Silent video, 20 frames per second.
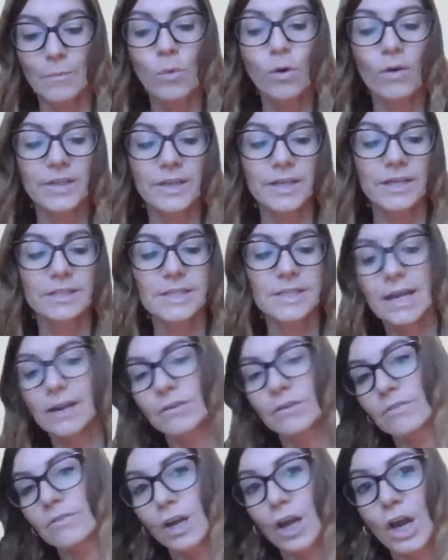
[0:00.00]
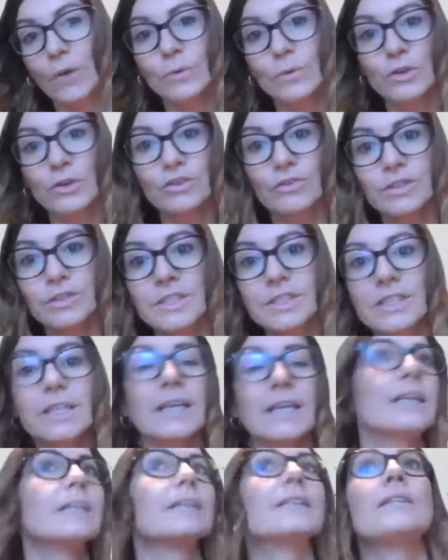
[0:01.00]
what the intent of the co-insurance
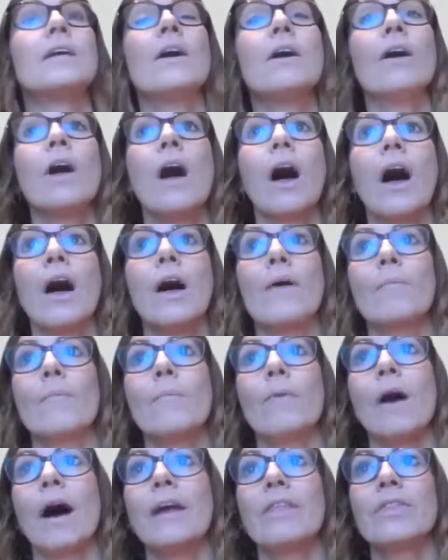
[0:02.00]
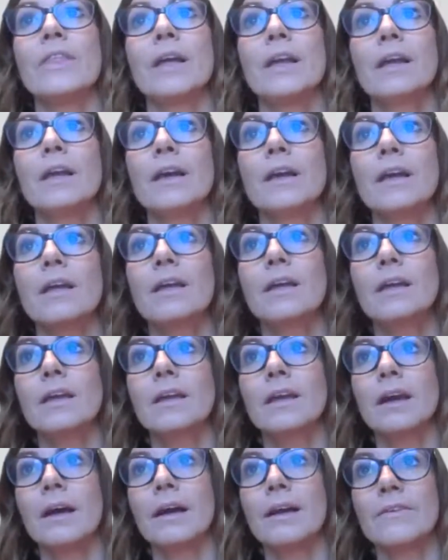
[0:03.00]
is. I think
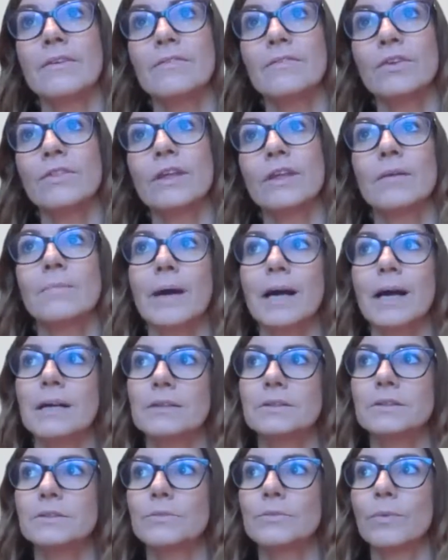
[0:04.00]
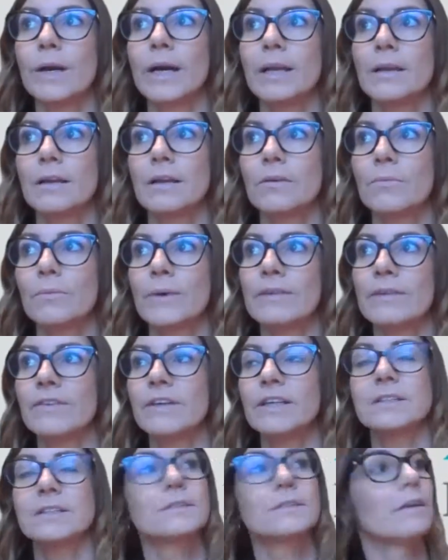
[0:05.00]
if you think back to when we
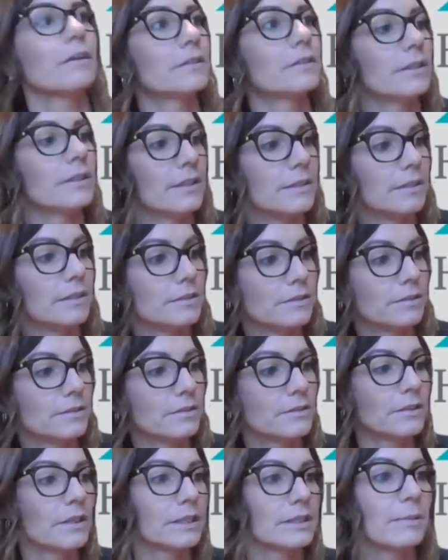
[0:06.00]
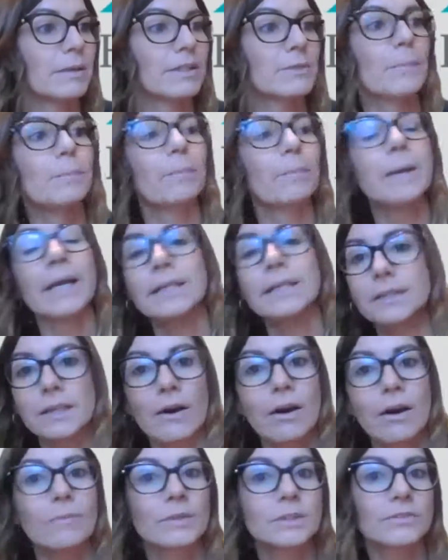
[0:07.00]
first started, I suppose when
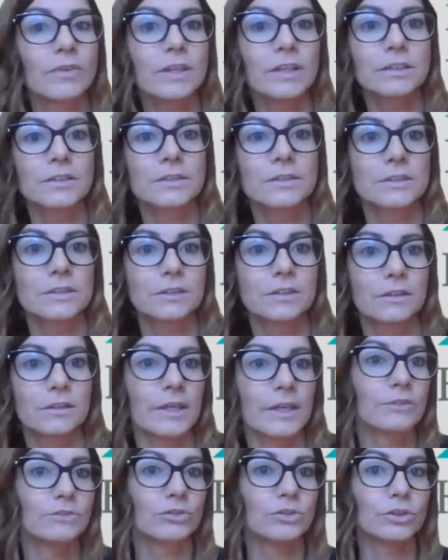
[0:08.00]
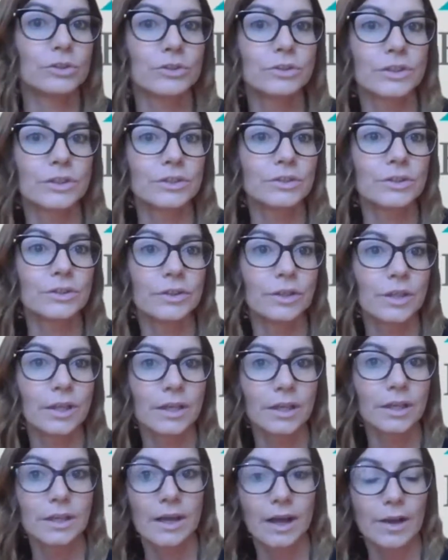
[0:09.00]
PCI was first introduced into
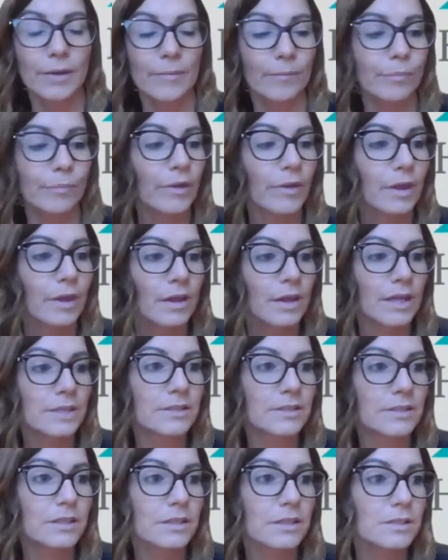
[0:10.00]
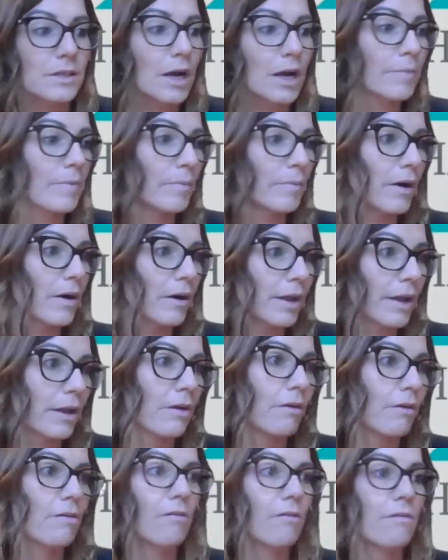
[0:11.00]
the cyber
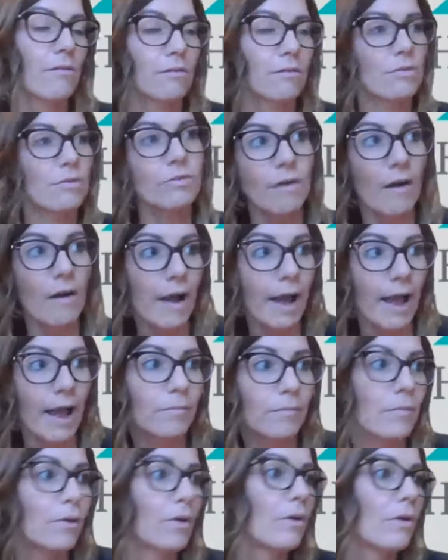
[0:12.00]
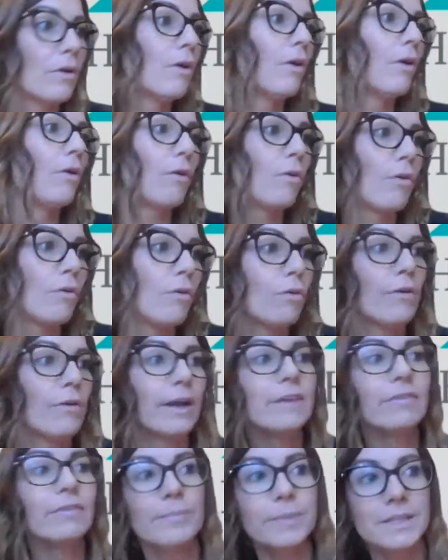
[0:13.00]
market, or crime, or
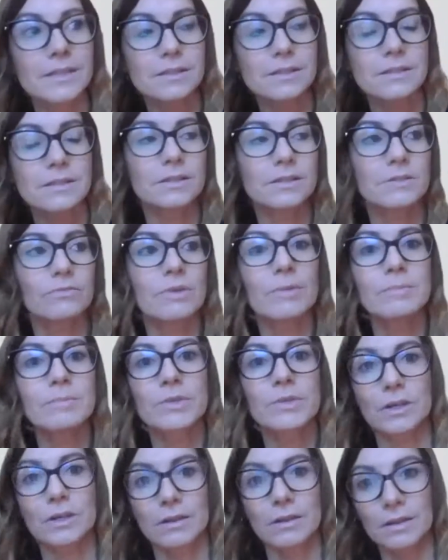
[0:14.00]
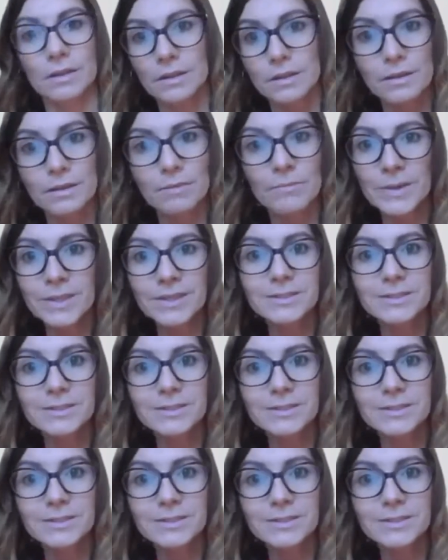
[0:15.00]
even business interruption